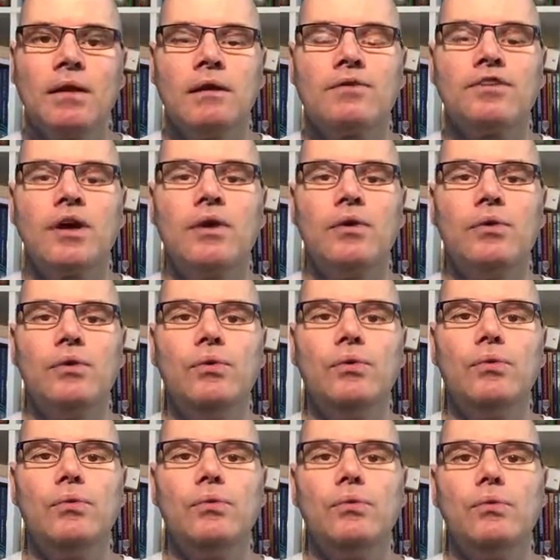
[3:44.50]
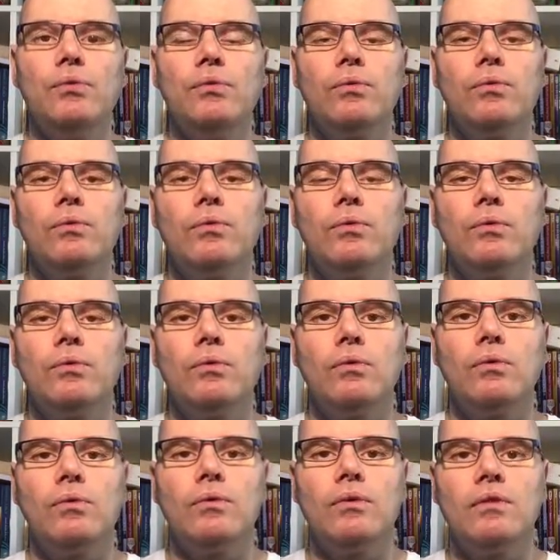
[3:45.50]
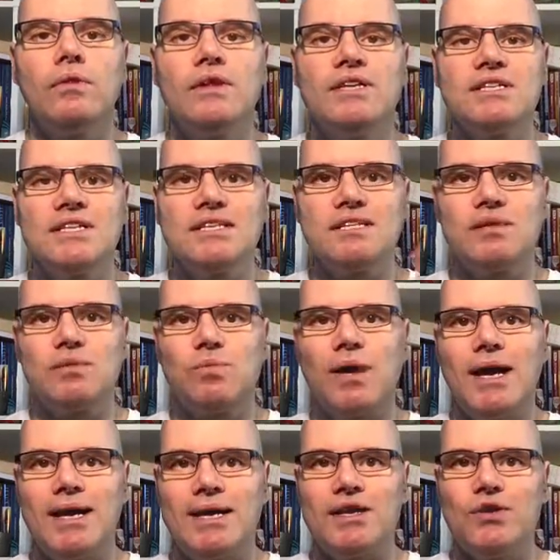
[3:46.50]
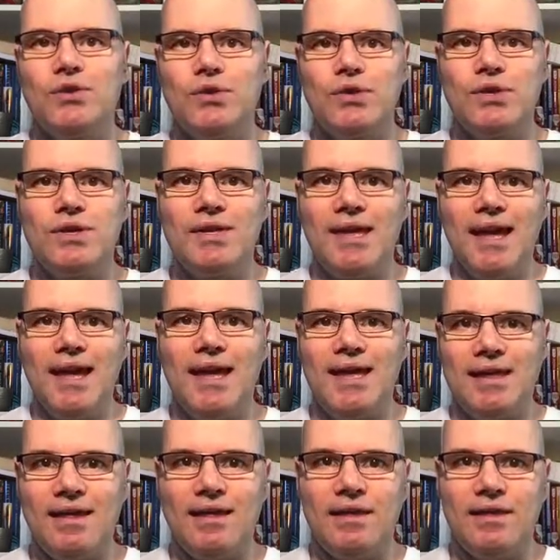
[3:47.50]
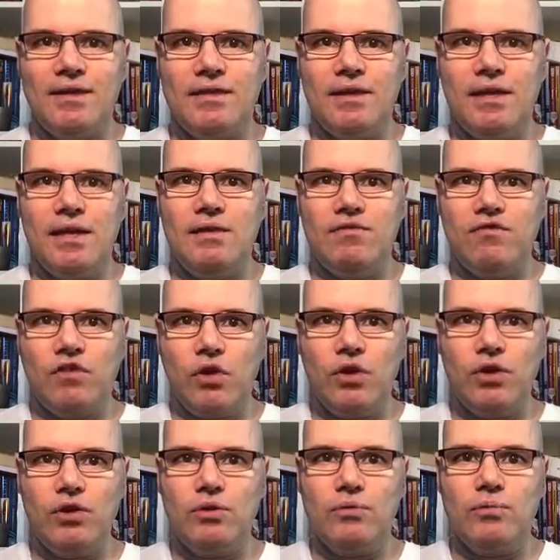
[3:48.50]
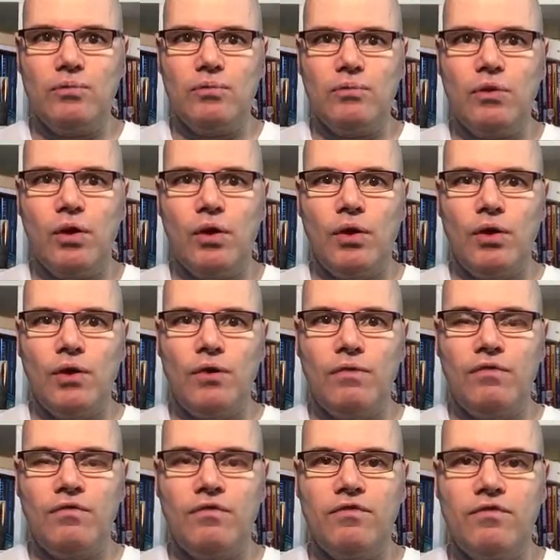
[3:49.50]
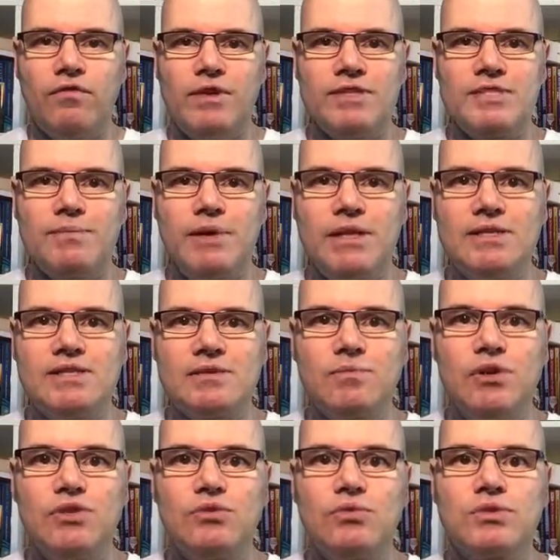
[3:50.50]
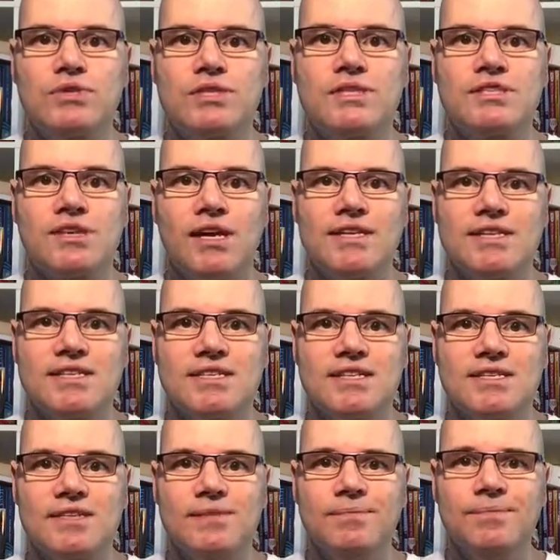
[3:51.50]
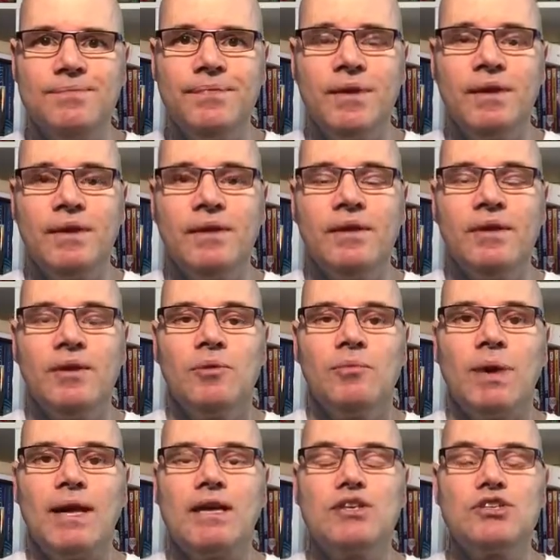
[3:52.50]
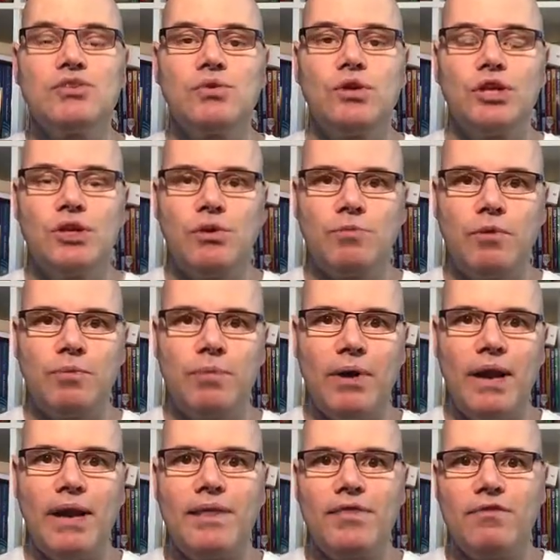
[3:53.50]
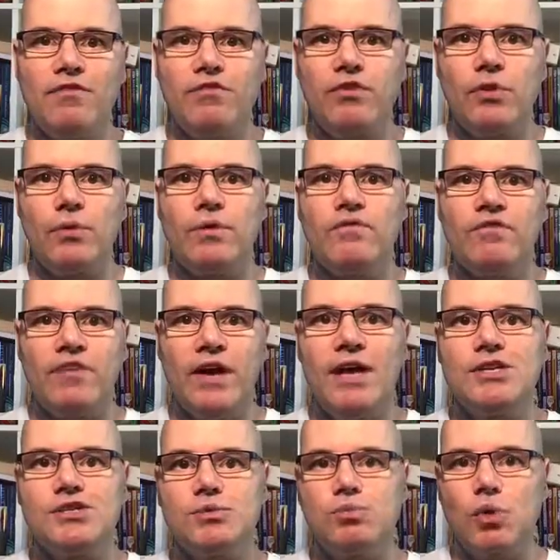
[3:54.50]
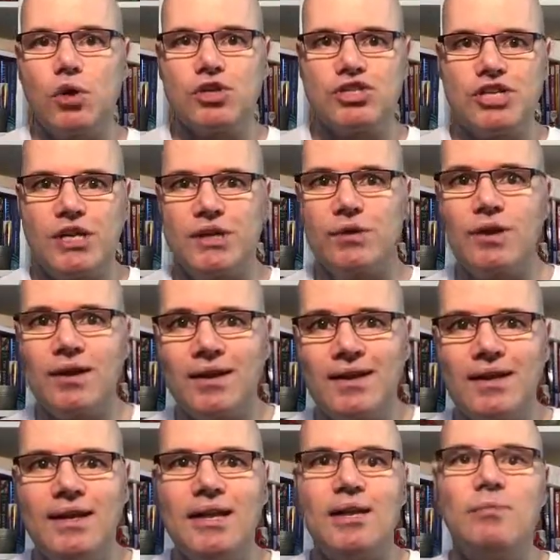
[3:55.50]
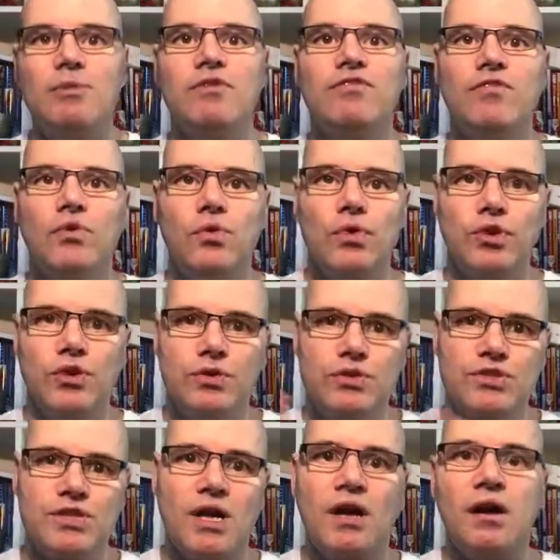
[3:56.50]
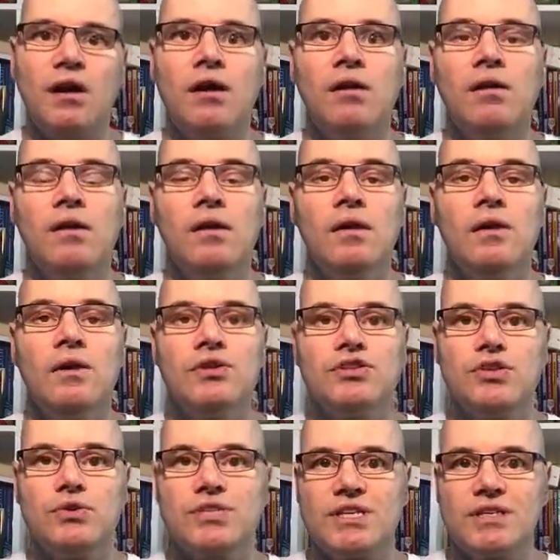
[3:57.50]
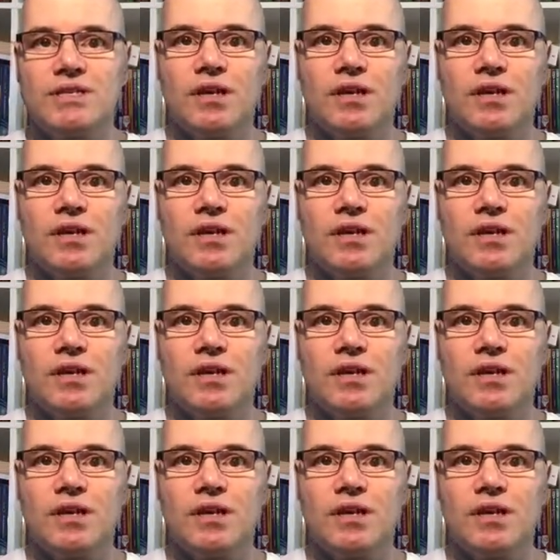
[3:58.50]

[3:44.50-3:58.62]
So this is the way that you can get the volume of vitamins and minerals inside the system, making sure that you prepare the fruit and veg, you wash it, you clean it before you start juicing.